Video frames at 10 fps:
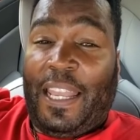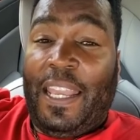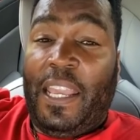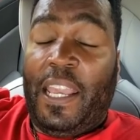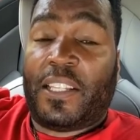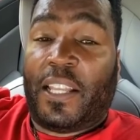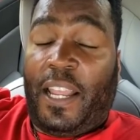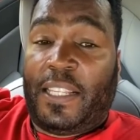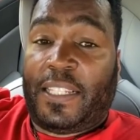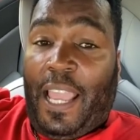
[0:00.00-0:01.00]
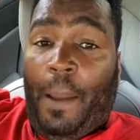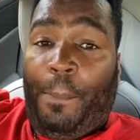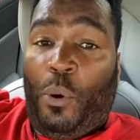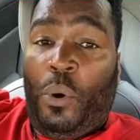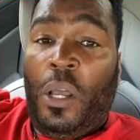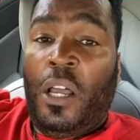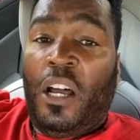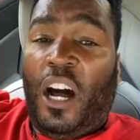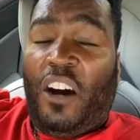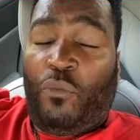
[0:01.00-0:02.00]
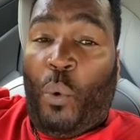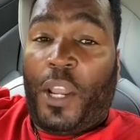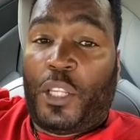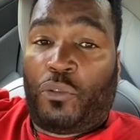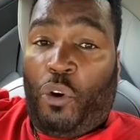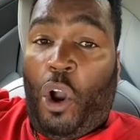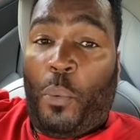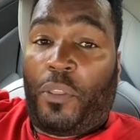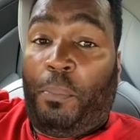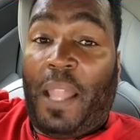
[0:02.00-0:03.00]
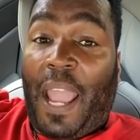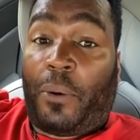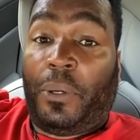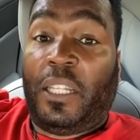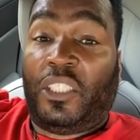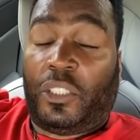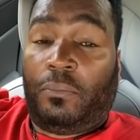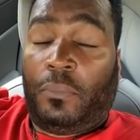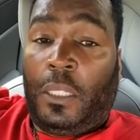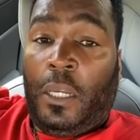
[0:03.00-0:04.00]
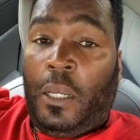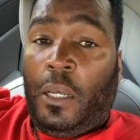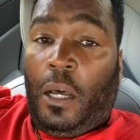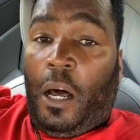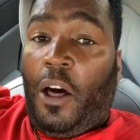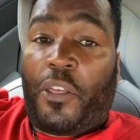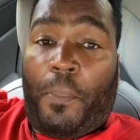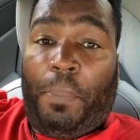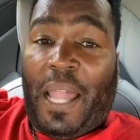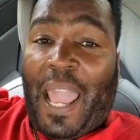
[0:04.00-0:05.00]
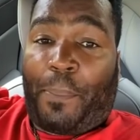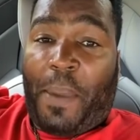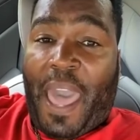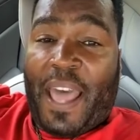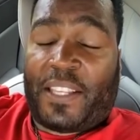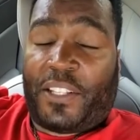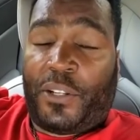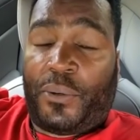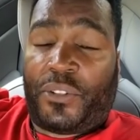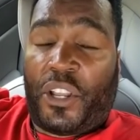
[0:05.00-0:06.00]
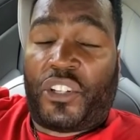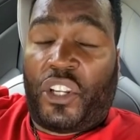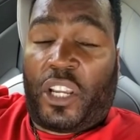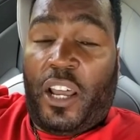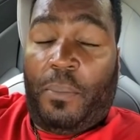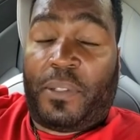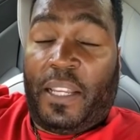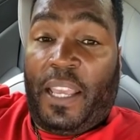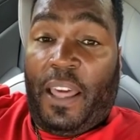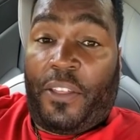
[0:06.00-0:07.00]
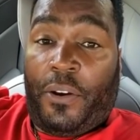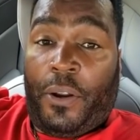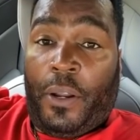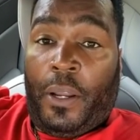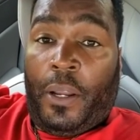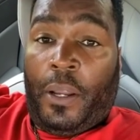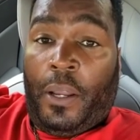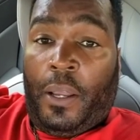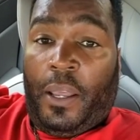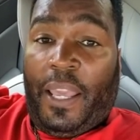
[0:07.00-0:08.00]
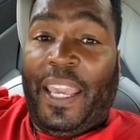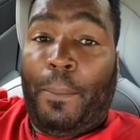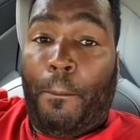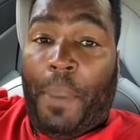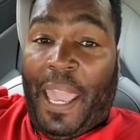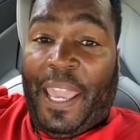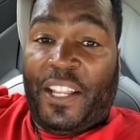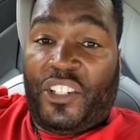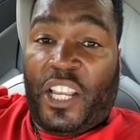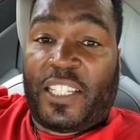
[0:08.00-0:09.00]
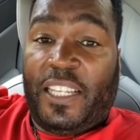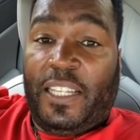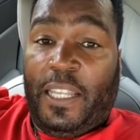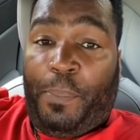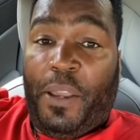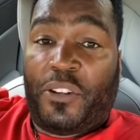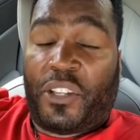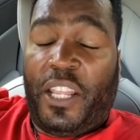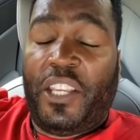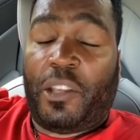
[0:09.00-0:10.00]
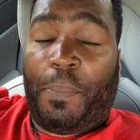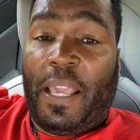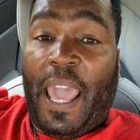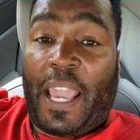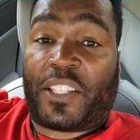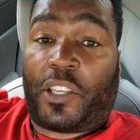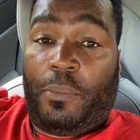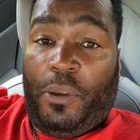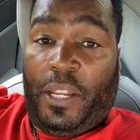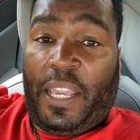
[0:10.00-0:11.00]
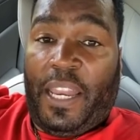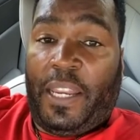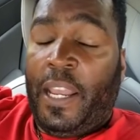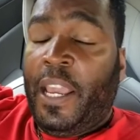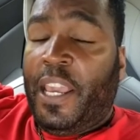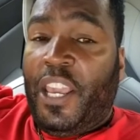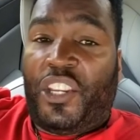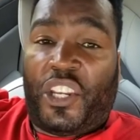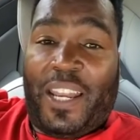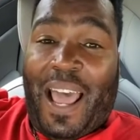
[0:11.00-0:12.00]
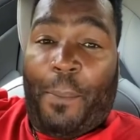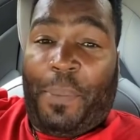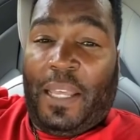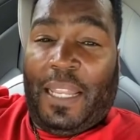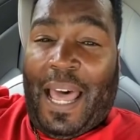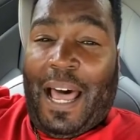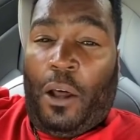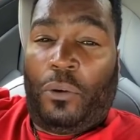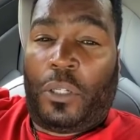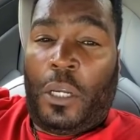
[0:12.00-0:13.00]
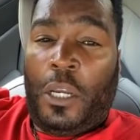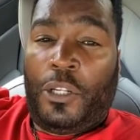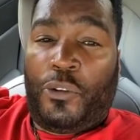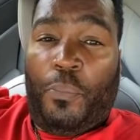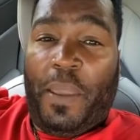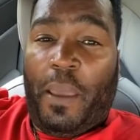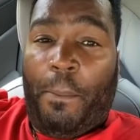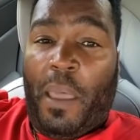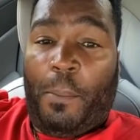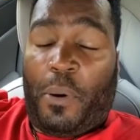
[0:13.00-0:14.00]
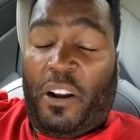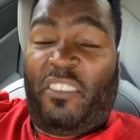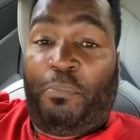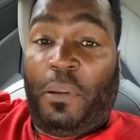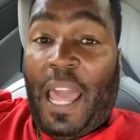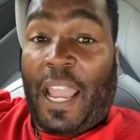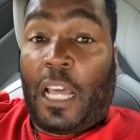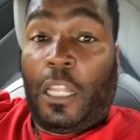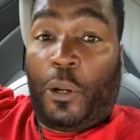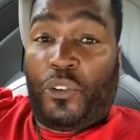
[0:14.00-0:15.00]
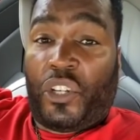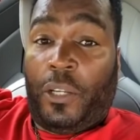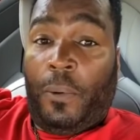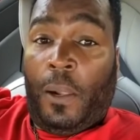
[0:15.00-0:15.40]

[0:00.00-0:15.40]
He is an example of what is wrong with black religion. Other black pastors should come together and ban Jessy Lee Peterson. He should be excommunicated. He should not be allowed to be a member of black clergy.